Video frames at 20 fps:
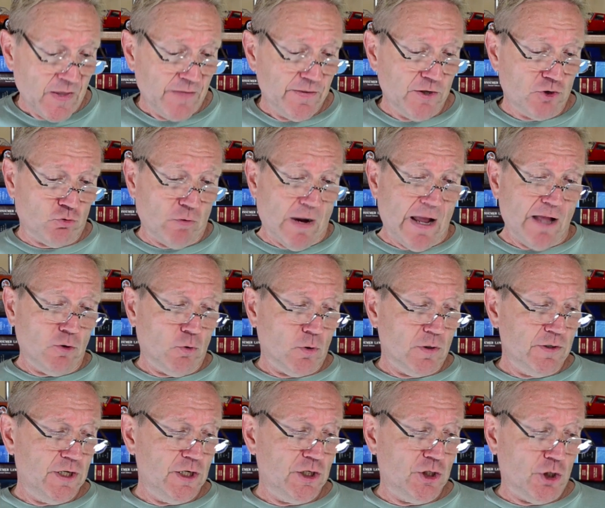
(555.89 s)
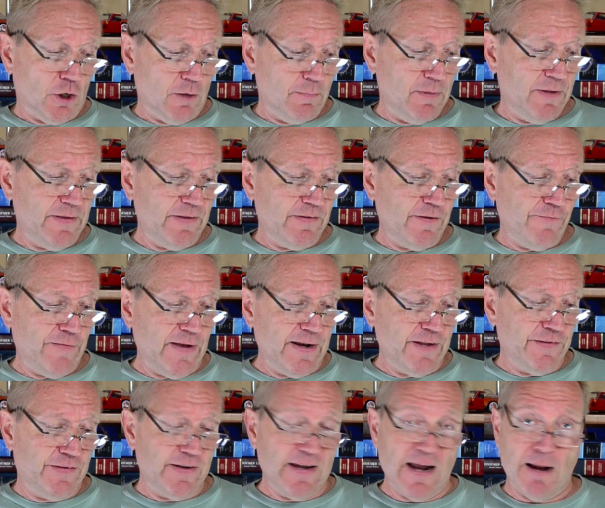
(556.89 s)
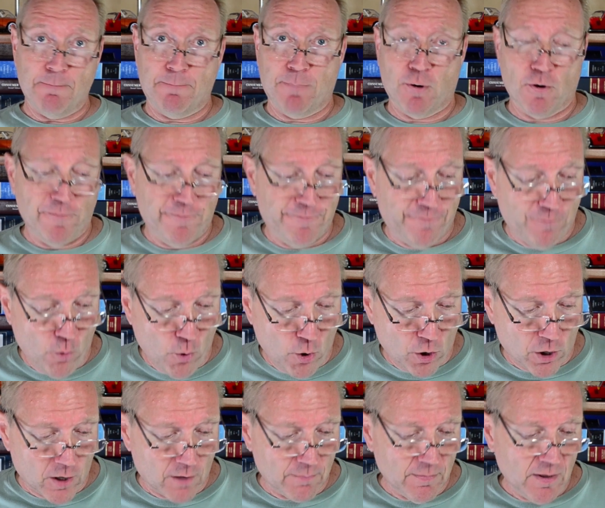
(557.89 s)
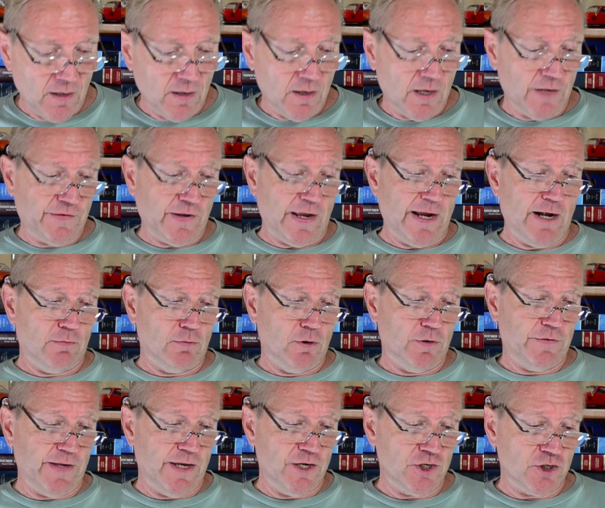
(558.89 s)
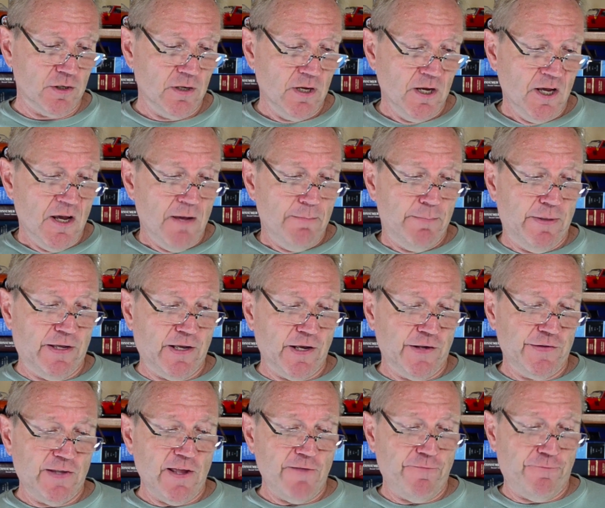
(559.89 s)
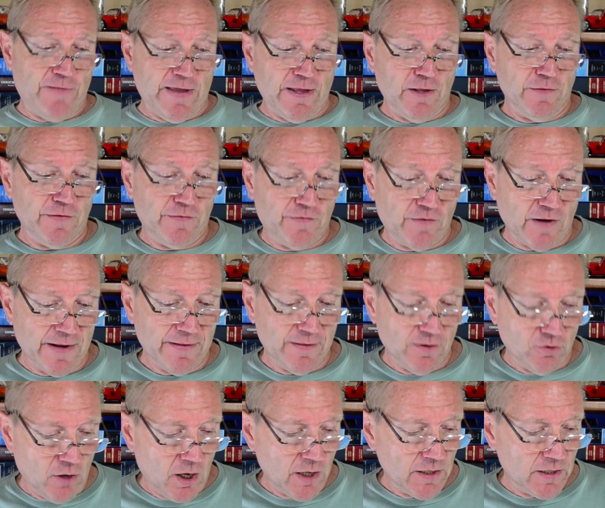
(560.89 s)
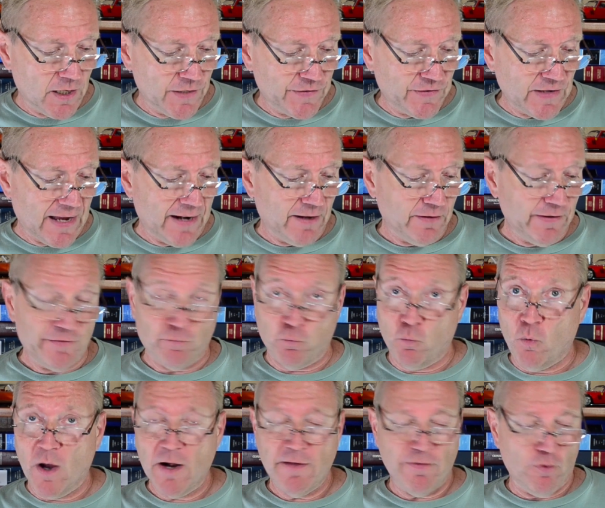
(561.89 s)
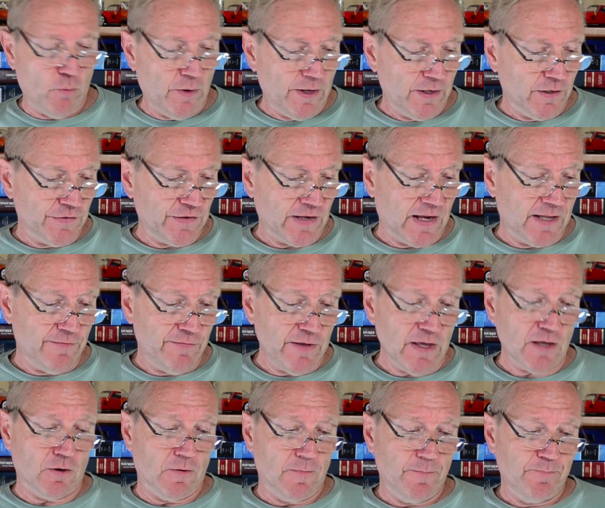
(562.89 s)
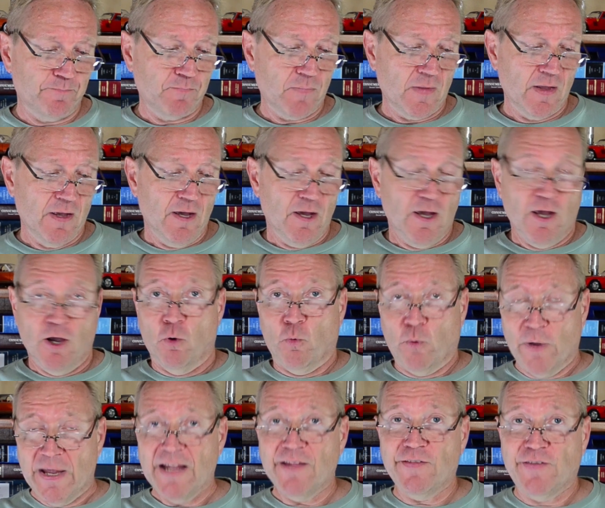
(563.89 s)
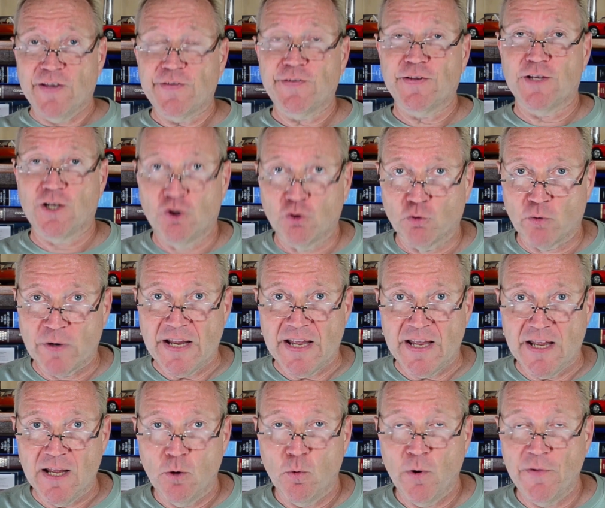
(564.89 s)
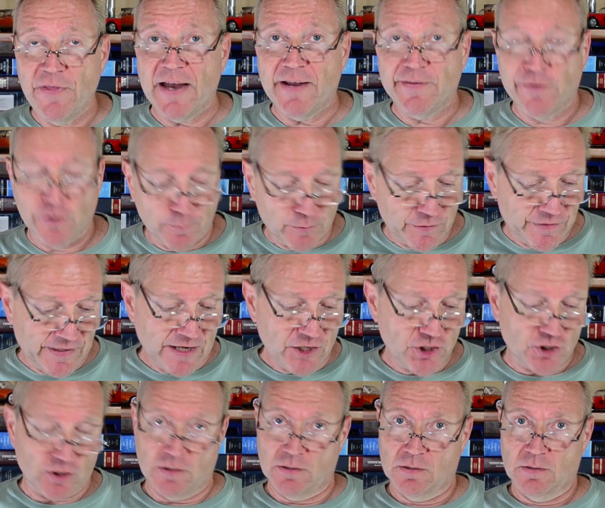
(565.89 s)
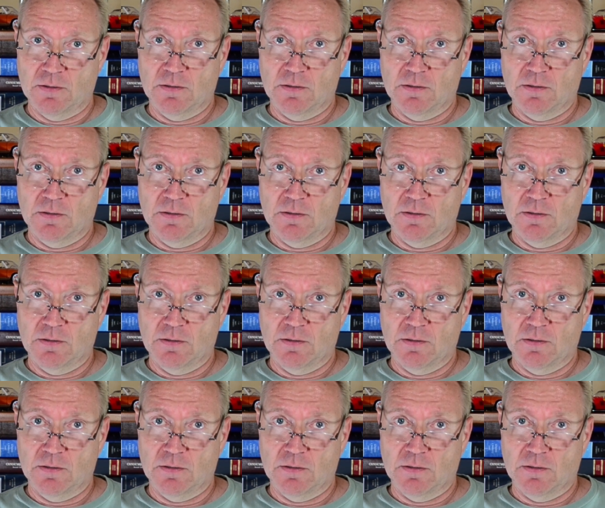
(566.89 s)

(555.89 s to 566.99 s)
the trial court determined that defendants did not perform a tire rotation because they failed to tighten the lug nuts on at least one of the wheels on the vehicle. We disagree with that interpretation.